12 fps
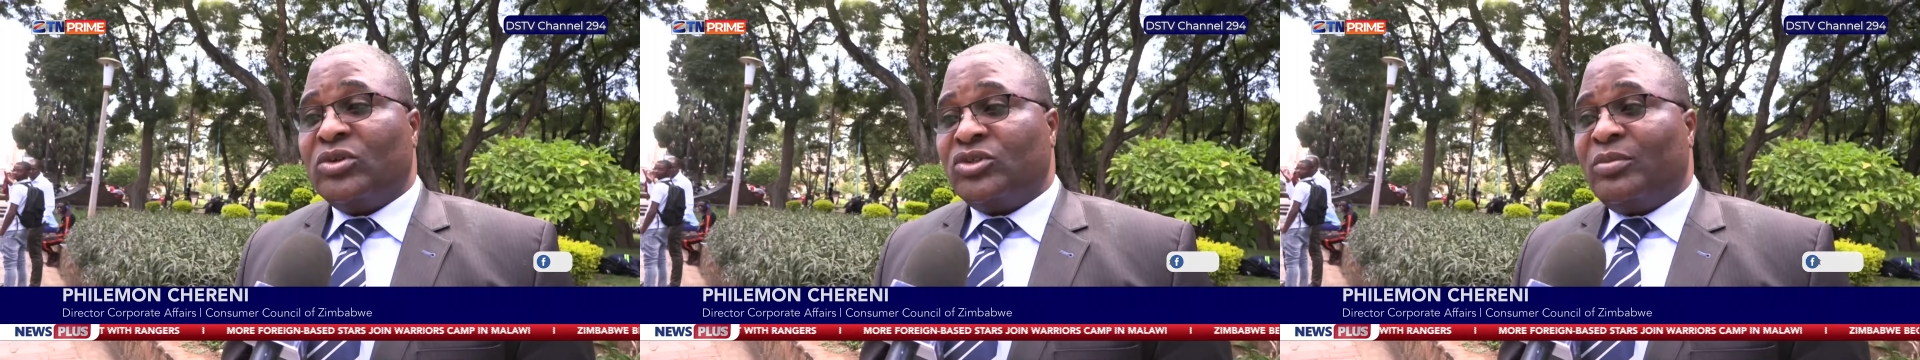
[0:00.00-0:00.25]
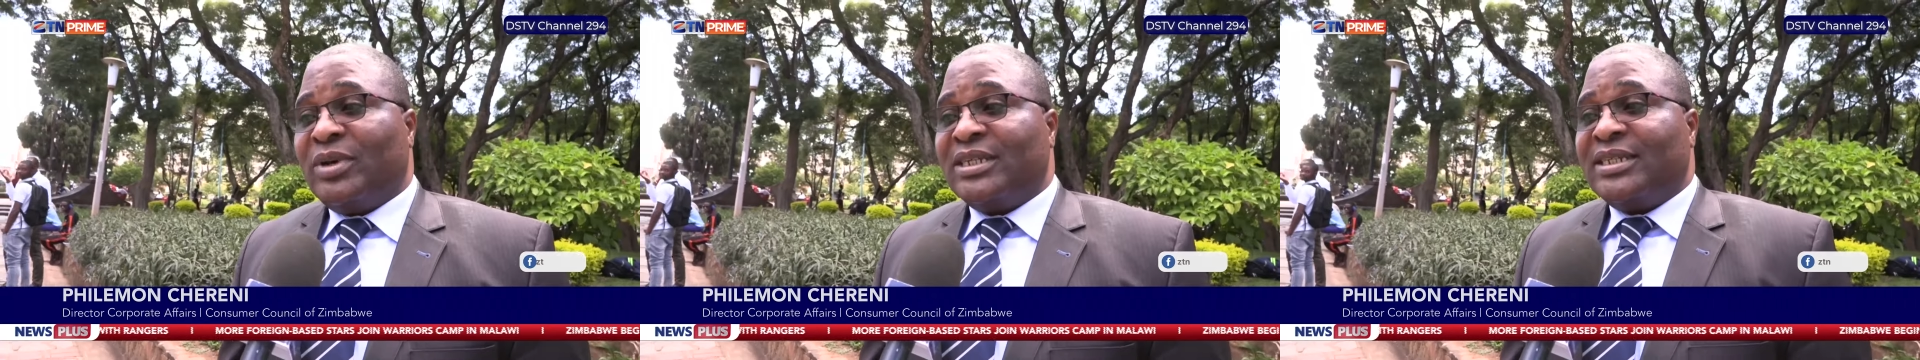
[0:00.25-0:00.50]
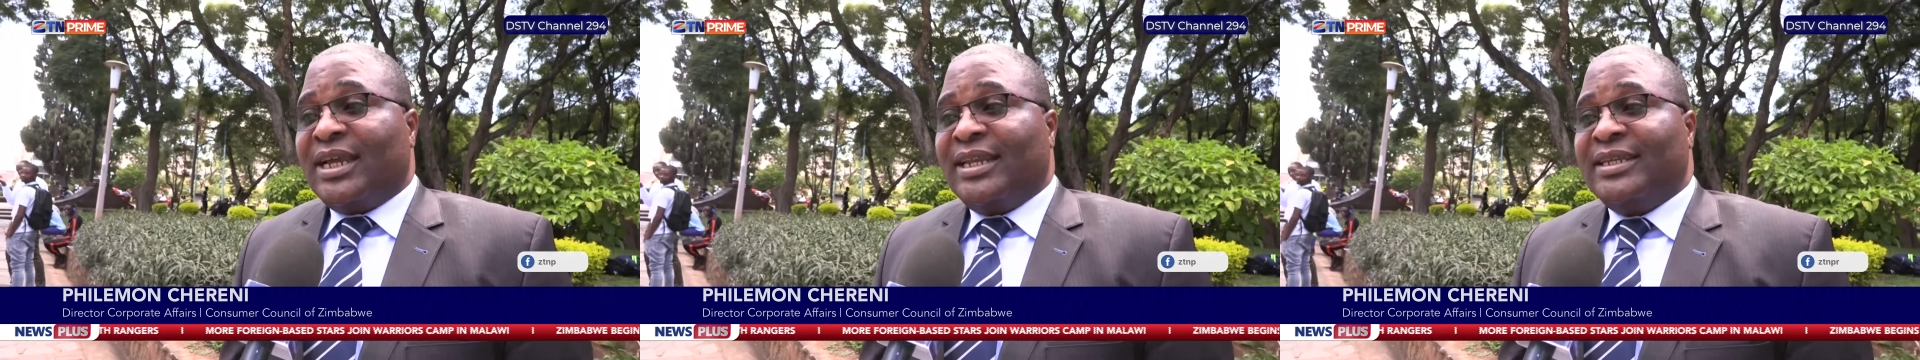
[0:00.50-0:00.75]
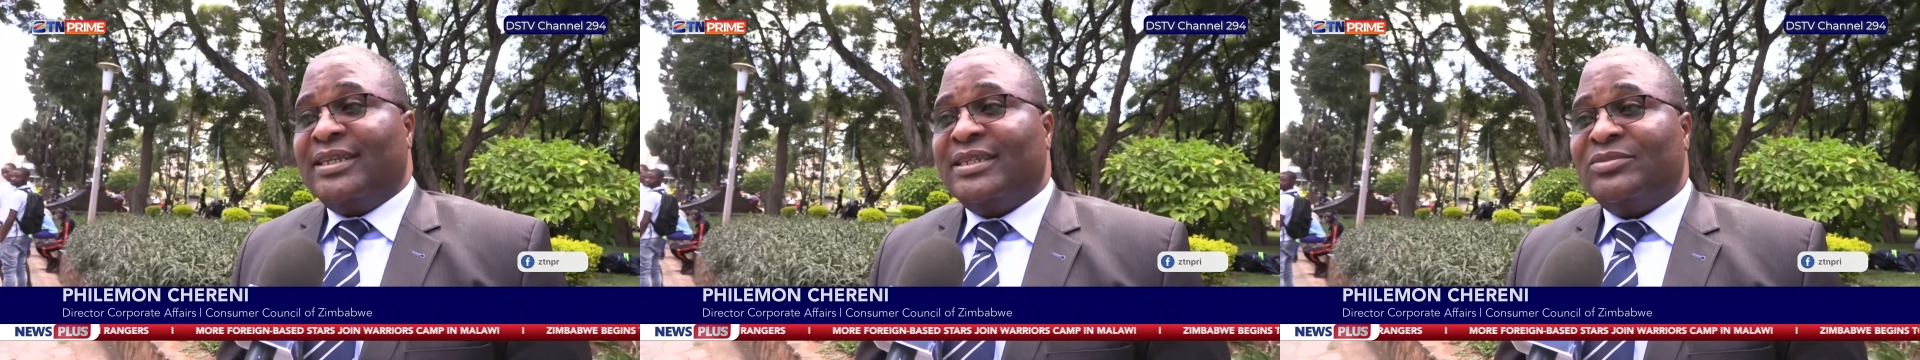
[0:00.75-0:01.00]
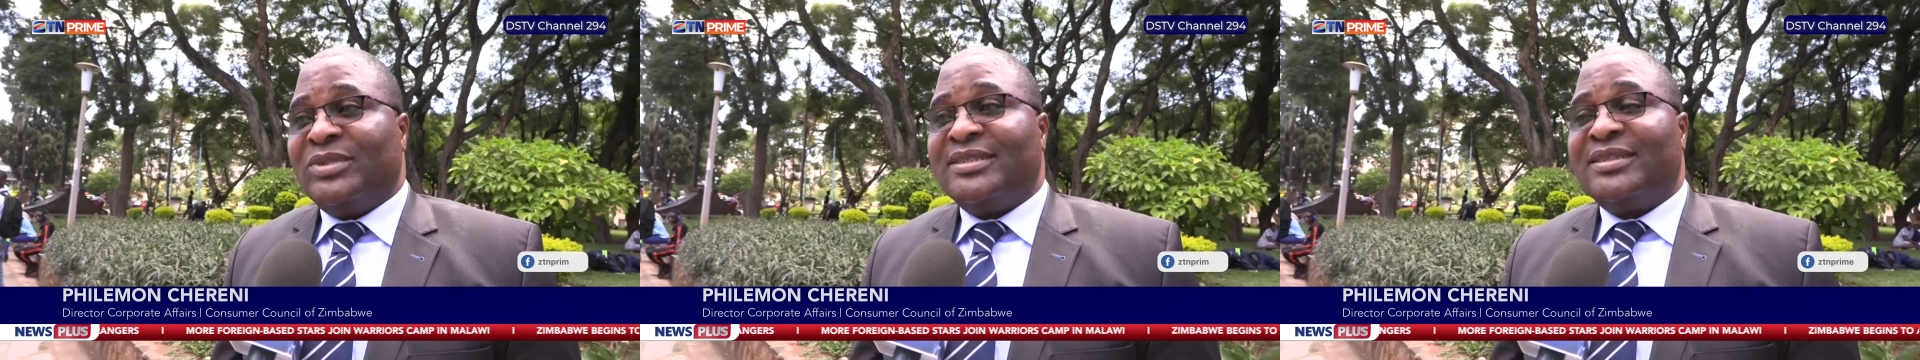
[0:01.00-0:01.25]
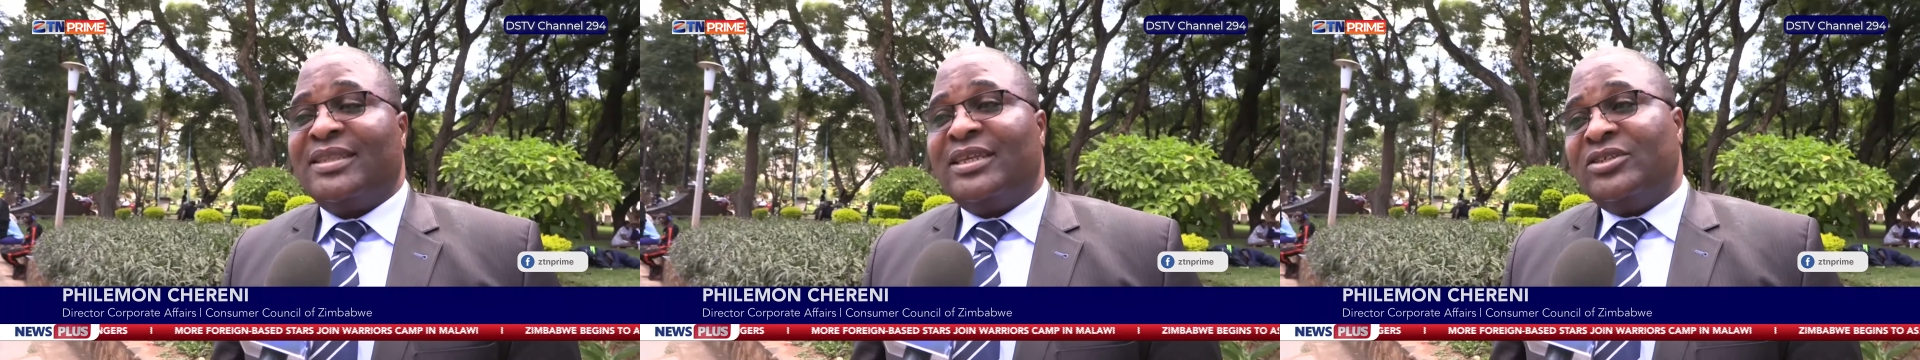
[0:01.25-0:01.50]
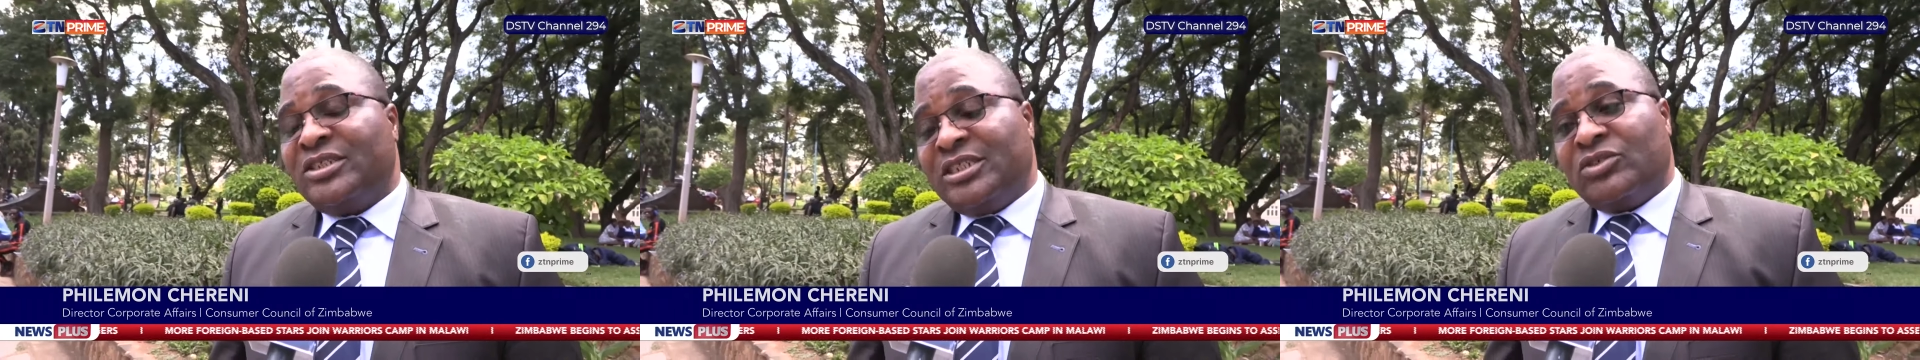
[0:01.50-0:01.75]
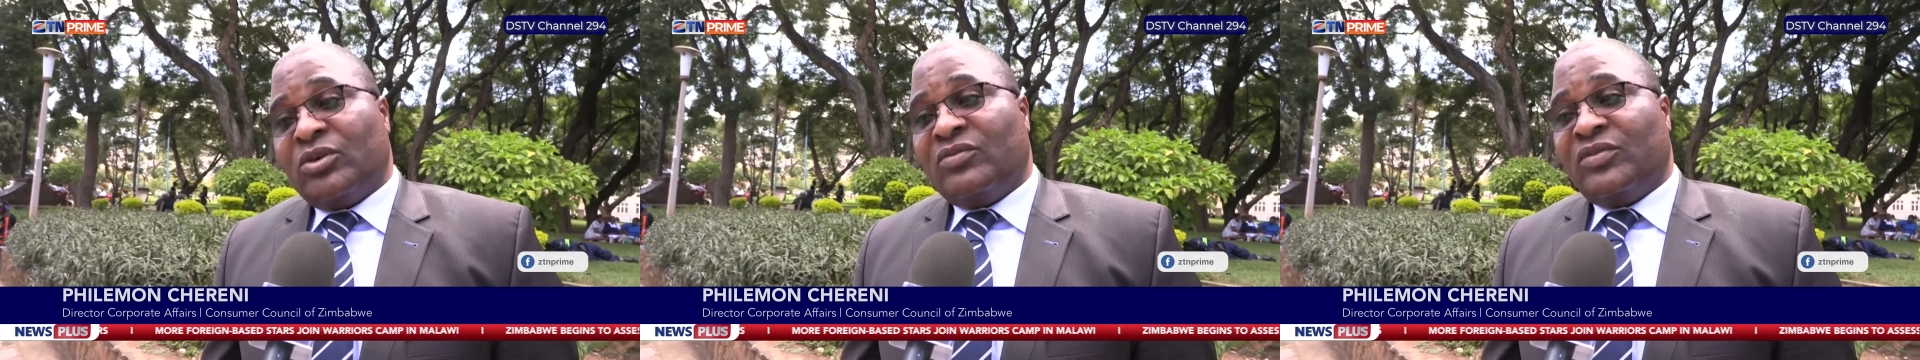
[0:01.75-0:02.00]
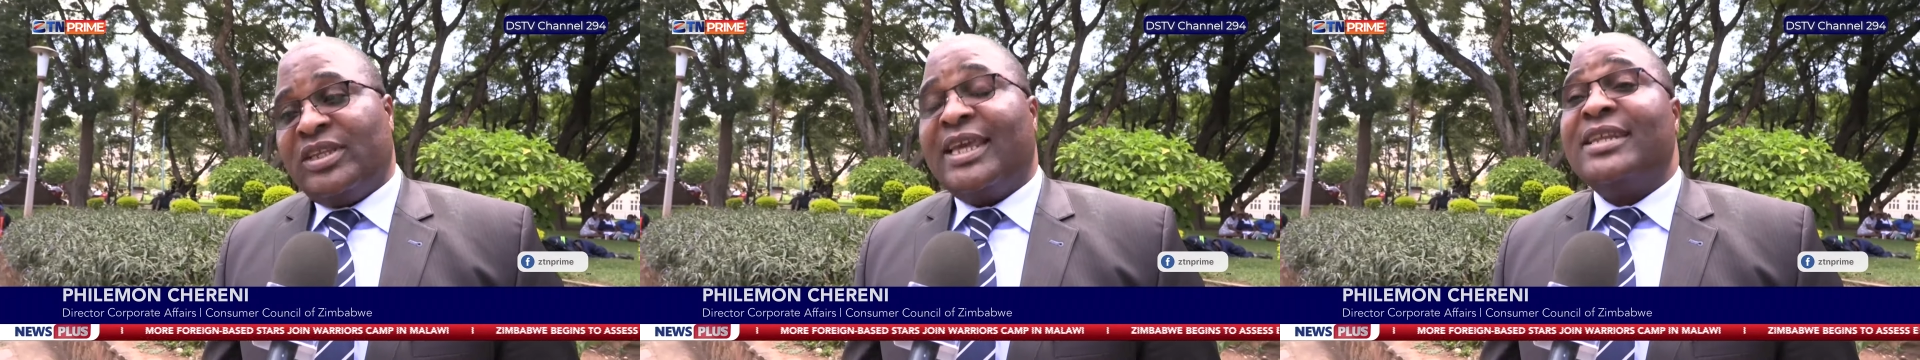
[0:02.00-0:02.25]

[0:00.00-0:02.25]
automatically it means the huge inconvenience.